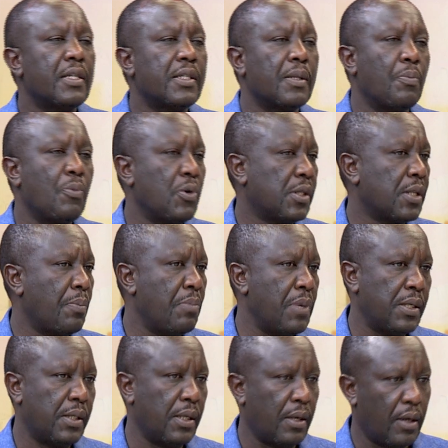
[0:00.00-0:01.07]
is the most
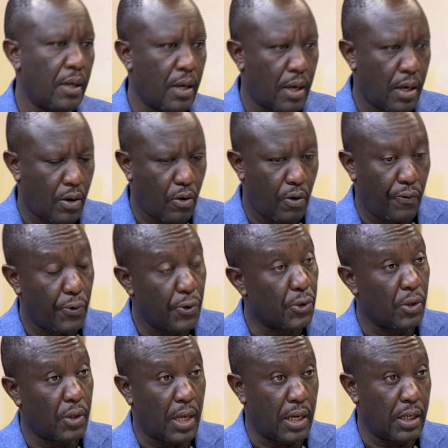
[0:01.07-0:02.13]
amazing
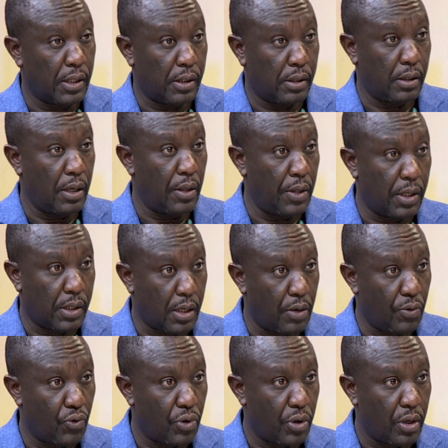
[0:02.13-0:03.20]
confusion that is in this
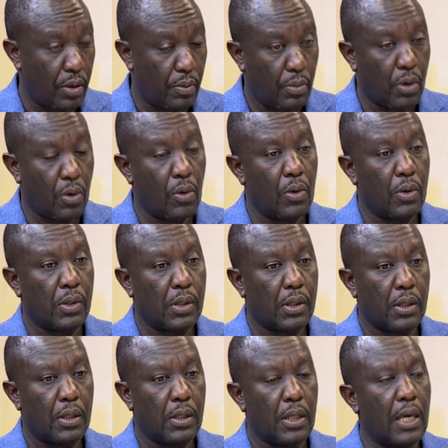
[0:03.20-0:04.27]
country,
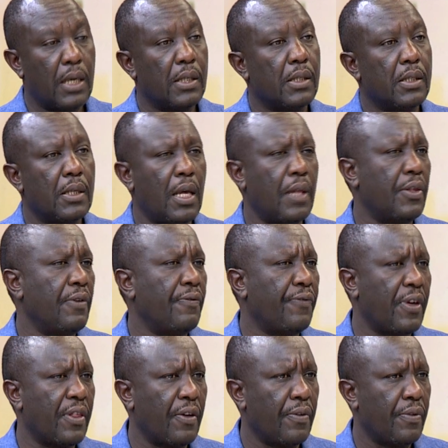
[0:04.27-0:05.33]
because there is nothing
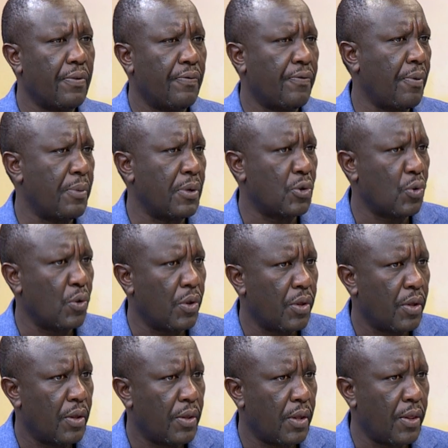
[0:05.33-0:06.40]
further from the truth
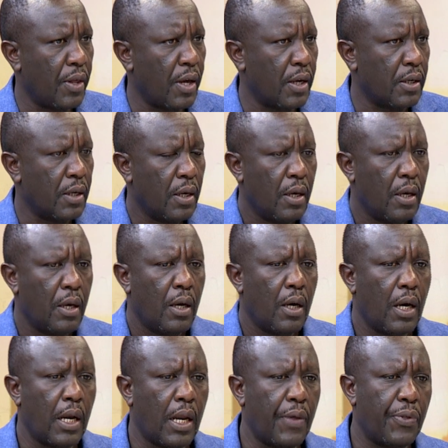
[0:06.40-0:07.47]
than that.
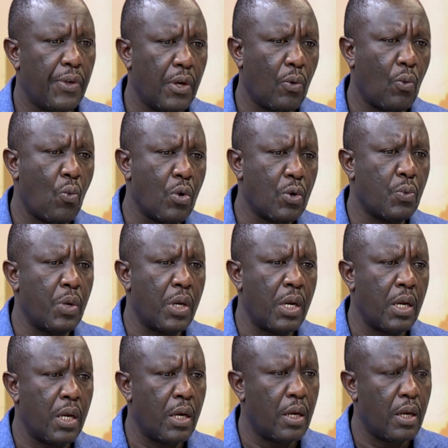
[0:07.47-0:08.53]
And I think what we
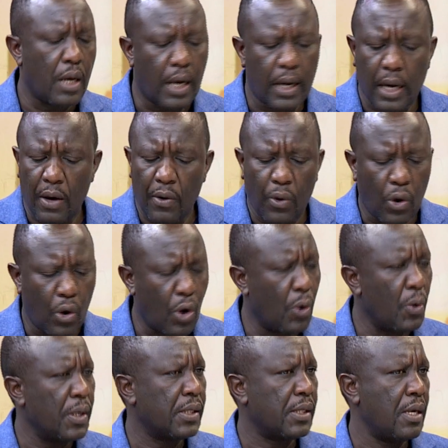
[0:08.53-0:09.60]
need, and I will
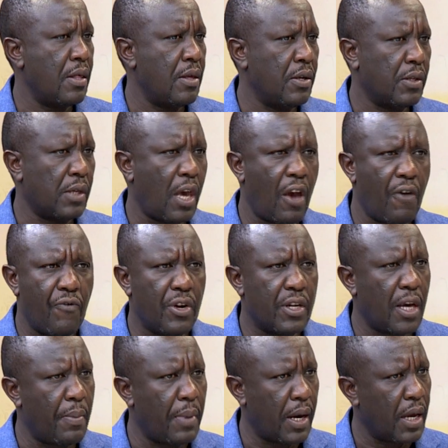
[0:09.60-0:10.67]
always say this every
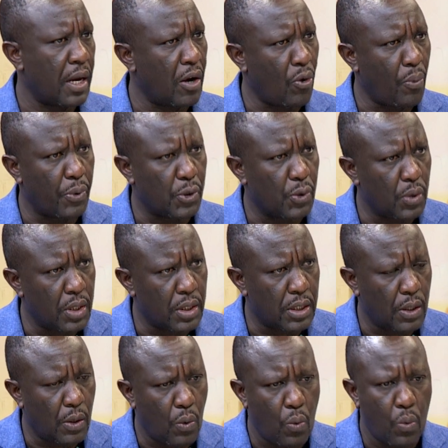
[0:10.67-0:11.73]
time I get an
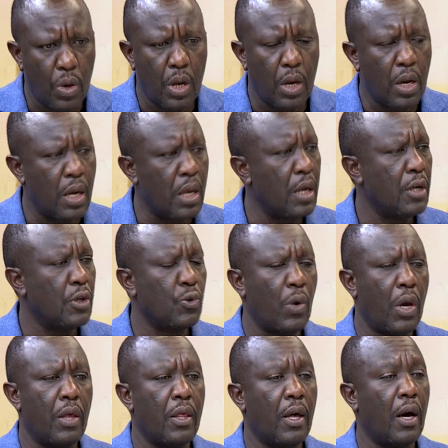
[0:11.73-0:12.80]
opportunity, we need to
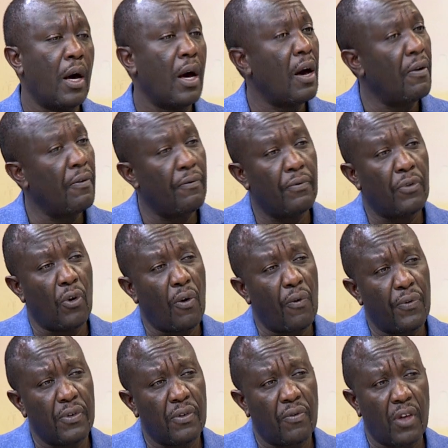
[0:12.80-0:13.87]
either have the
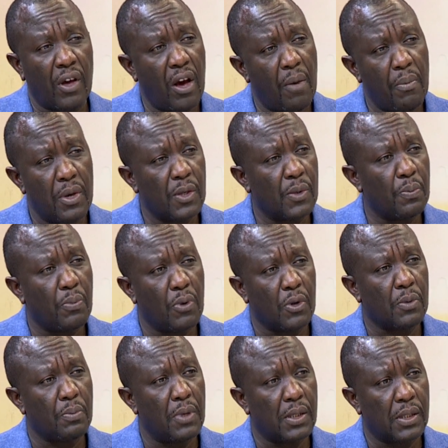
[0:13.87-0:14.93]
office of the government
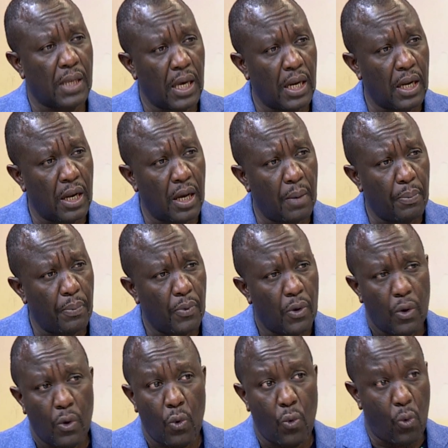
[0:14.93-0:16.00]
spokesman styling up,
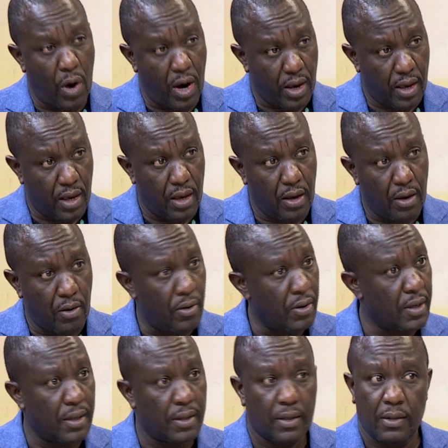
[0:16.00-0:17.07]
working, or
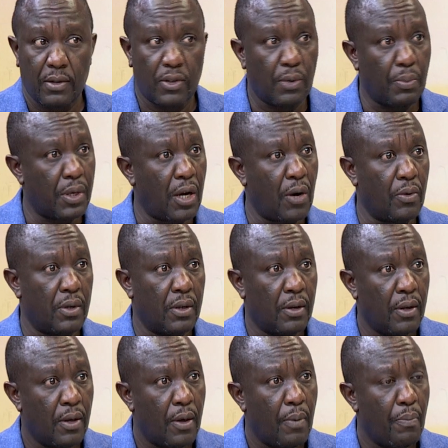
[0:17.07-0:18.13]
just ship it out,
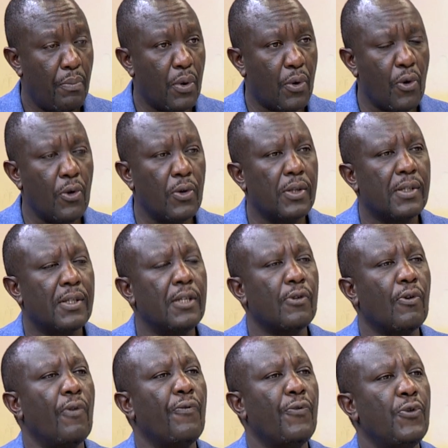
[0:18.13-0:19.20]
because this
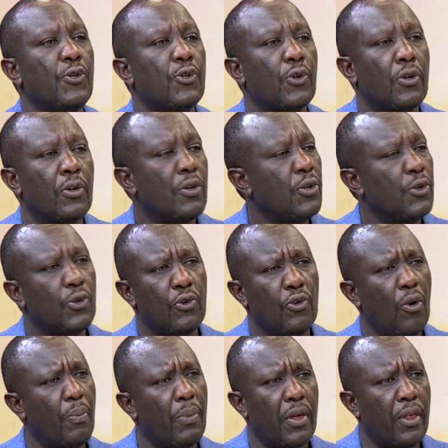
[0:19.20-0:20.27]
confusion should
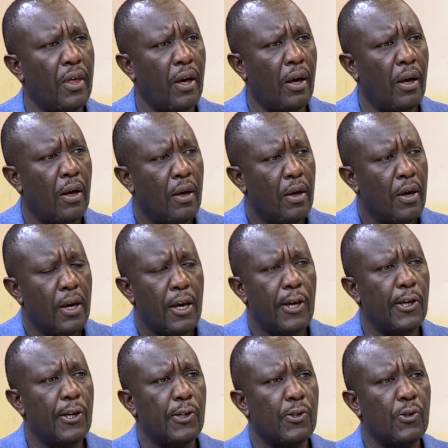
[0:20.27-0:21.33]
not be there.
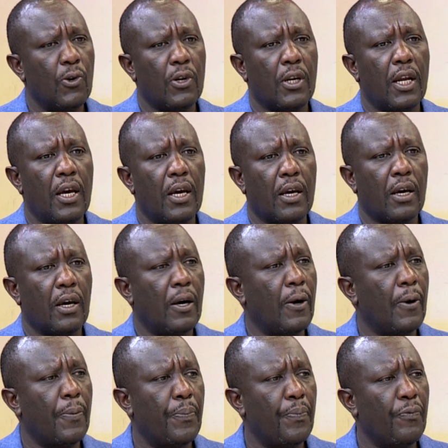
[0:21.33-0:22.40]
It's not like
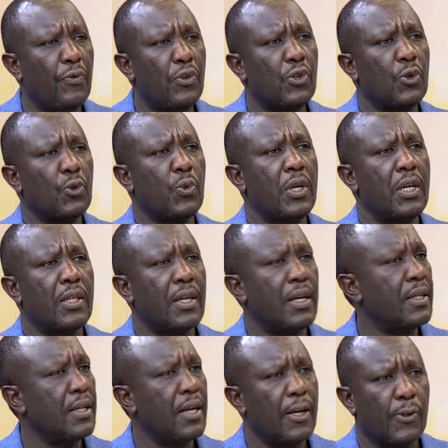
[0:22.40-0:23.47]
Vision
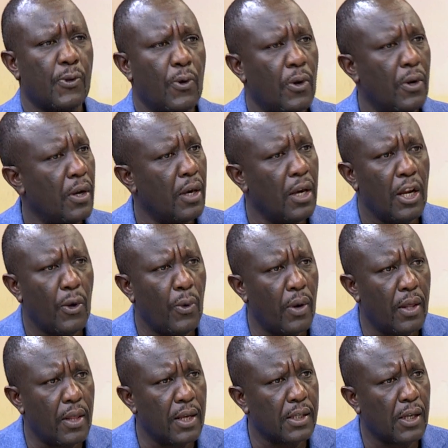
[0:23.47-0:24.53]
2030 has gone
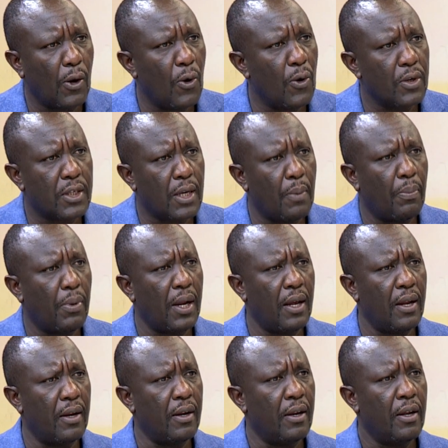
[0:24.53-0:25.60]
anywhere. That's a long-term
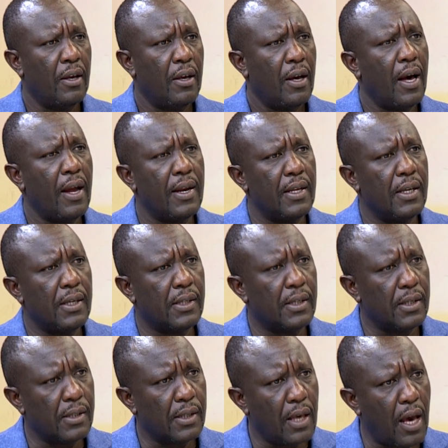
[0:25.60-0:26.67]
plan. And it
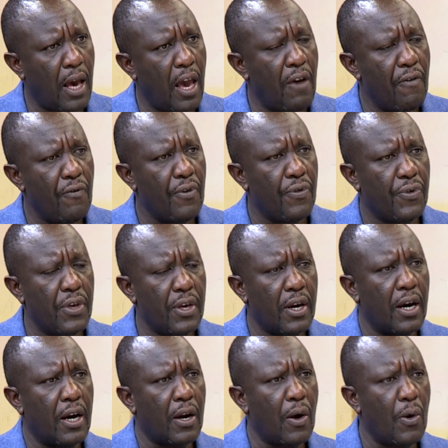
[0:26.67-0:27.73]
is there, everything
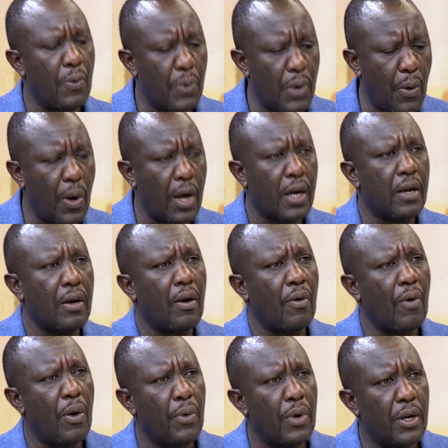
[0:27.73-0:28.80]
around, we are working
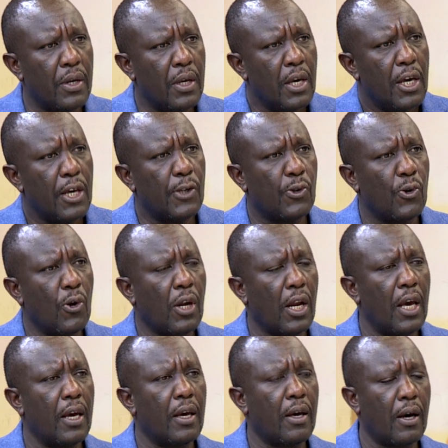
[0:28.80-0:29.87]
around it. It's not
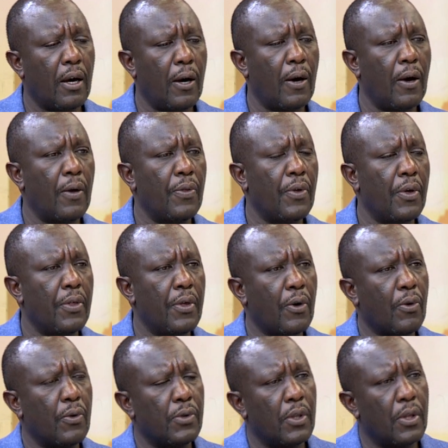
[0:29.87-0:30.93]
like
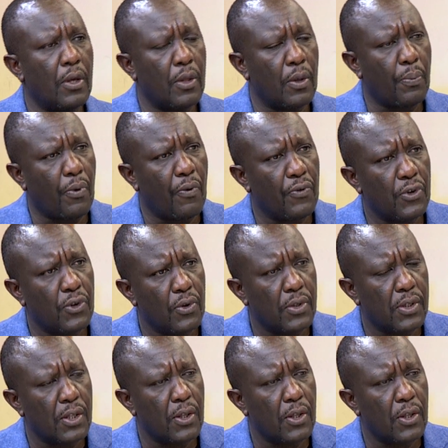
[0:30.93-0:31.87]
the provisions in